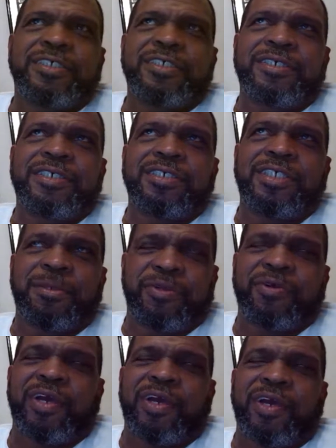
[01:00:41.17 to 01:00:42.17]

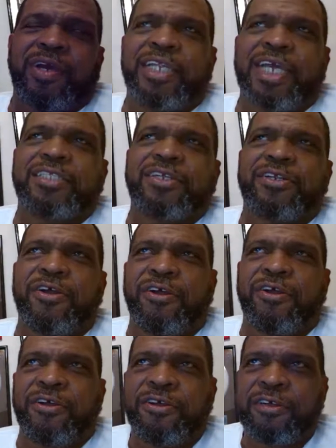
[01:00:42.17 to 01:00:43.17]
Democrats elected
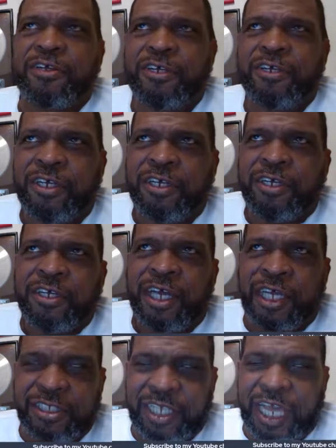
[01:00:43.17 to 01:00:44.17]
her
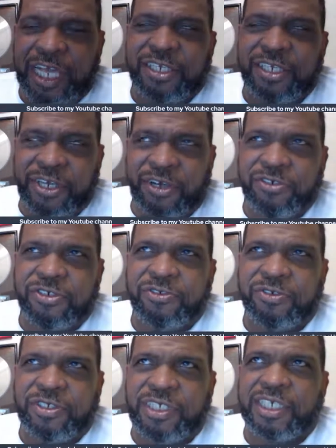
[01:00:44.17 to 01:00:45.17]
as the agricultural
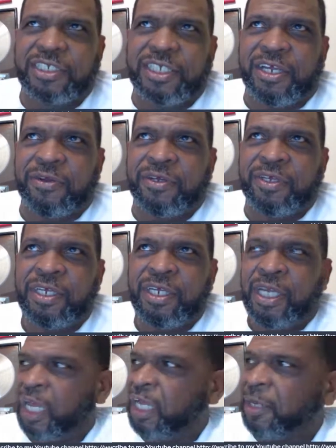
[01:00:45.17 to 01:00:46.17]
secretary,
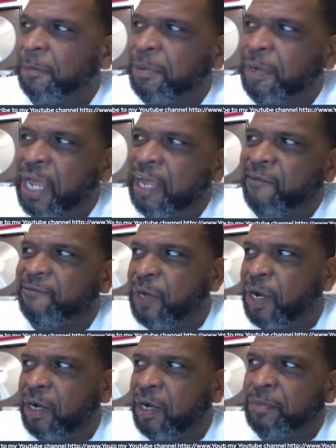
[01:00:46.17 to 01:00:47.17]
and the black
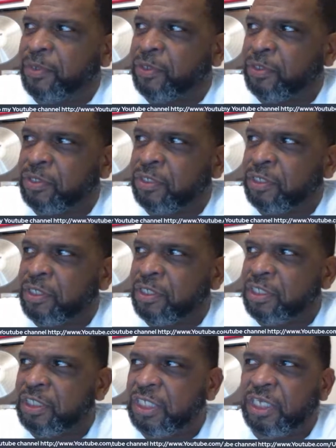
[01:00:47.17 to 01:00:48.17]
farmers
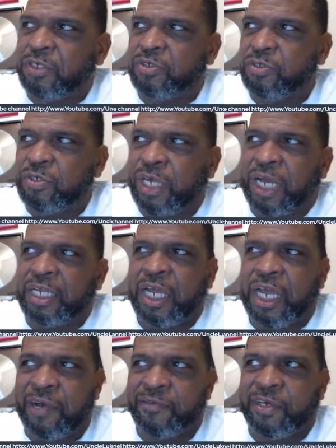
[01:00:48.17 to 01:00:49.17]
still do not
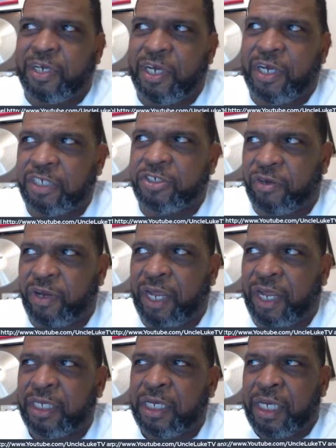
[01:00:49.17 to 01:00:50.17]
have a contract
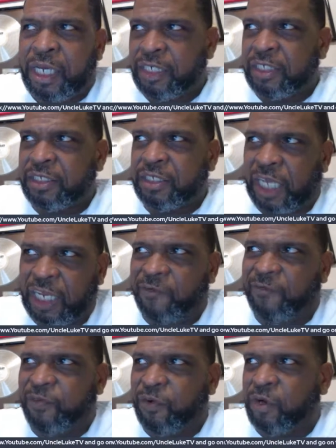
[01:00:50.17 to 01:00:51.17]
in the state of
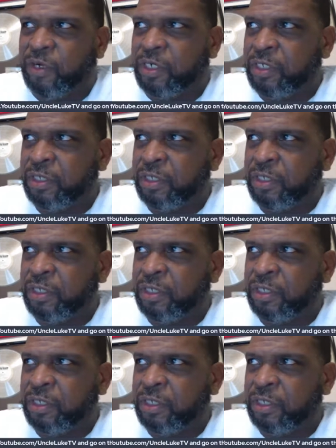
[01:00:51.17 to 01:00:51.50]
Florida